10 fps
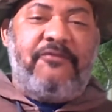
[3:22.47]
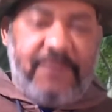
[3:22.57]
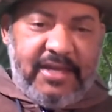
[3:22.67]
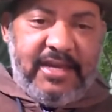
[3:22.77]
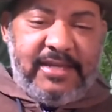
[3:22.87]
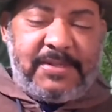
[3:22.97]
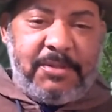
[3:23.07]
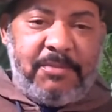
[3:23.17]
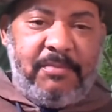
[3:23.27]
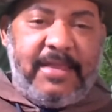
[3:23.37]

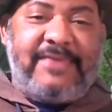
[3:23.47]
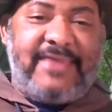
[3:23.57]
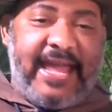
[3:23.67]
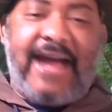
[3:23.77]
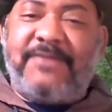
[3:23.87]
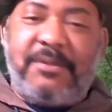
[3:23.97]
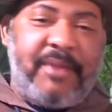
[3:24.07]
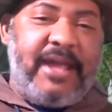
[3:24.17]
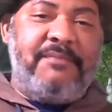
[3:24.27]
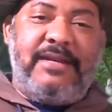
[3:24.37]
fees that they have to
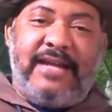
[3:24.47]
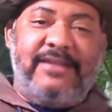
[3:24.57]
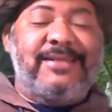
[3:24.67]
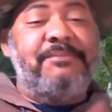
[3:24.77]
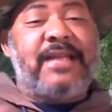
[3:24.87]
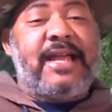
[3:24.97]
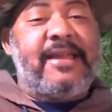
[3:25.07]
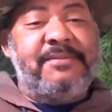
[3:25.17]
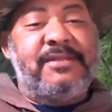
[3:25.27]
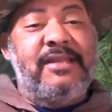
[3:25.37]
pay me. Now,
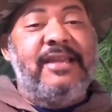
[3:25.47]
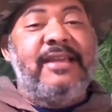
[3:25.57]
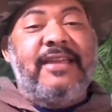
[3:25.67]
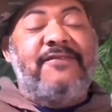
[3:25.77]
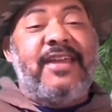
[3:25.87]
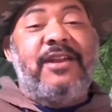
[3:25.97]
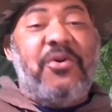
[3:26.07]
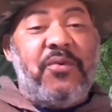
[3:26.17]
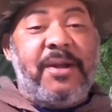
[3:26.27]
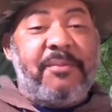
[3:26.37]
sometimes if they
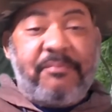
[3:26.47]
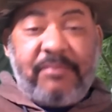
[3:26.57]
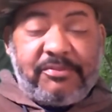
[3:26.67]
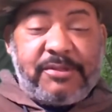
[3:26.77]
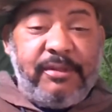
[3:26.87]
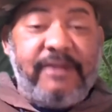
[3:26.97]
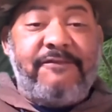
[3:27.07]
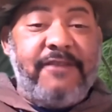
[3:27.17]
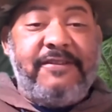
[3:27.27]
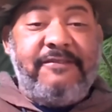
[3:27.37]
don't want to split
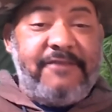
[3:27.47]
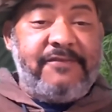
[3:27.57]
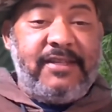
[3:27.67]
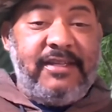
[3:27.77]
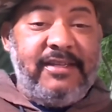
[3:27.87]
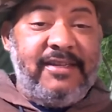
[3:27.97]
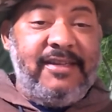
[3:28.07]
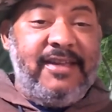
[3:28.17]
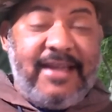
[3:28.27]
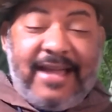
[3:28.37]
50-50,
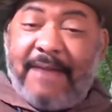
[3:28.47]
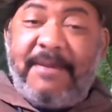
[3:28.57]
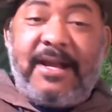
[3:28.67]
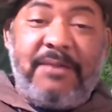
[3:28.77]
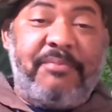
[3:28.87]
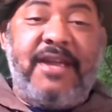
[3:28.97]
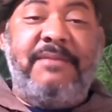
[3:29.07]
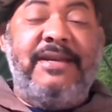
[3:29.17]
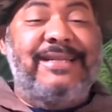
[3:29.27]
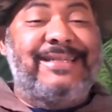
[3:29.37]
I make them pay
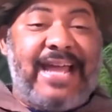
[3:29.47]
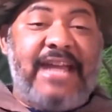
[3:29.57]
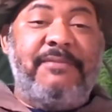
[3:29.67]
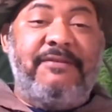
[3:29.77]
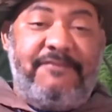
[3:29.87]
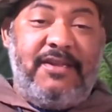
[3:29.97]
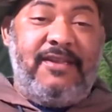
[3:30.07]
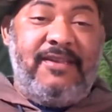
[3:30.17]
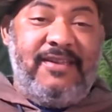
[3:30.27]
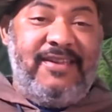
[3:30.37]
me an assignment fee.
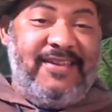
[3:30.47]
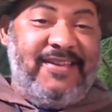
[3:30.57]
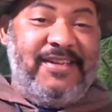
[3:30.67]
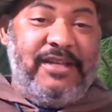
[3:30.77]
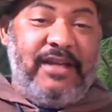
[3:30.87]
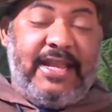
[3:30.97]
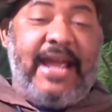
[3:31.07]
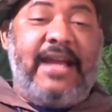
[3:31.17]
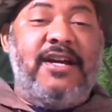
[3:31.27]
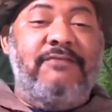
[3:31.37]
And
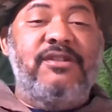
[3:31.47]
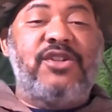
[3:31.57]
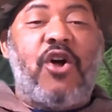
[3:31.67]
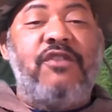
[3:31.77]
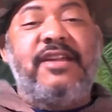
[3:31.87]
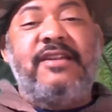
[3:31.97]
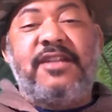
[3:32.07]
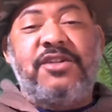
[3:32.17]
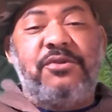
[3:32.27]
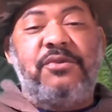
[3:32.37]
that covers all the
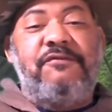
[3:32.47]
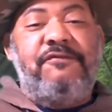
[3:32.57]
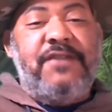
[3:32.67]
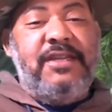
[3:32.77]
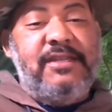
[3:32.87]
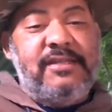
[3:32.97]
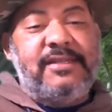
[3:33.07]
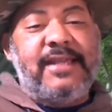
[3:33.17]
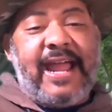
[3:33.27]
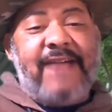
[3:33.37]
initial fees
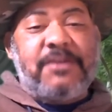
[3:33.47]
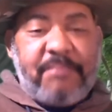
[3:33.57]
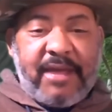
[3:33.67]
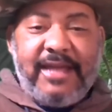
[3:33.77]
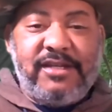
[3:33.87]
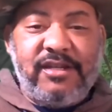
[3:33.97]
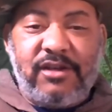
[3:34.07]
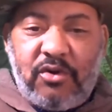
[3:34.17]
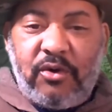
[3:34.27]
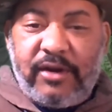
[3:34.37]
that I have to pay to
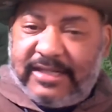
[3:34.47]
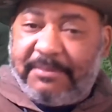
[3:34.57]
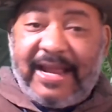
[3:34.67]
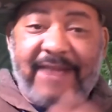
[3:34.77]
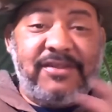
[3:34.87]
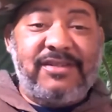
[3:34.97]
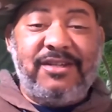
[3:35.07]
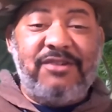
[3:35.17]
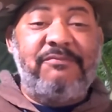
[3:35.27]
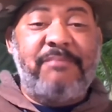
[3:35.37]
the court, because I'm gonna have to
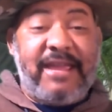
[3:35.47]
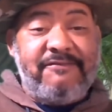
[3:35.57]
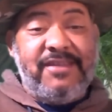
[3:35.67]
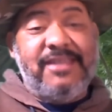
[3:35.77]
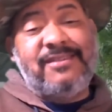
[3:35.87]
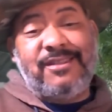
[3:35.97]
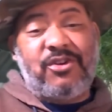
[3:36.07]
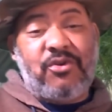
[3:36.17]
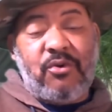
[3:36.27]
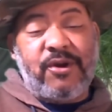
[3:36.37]
still pay fees to
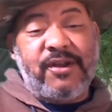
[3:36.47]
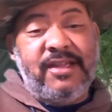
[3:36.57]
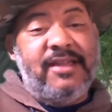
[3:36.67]
the court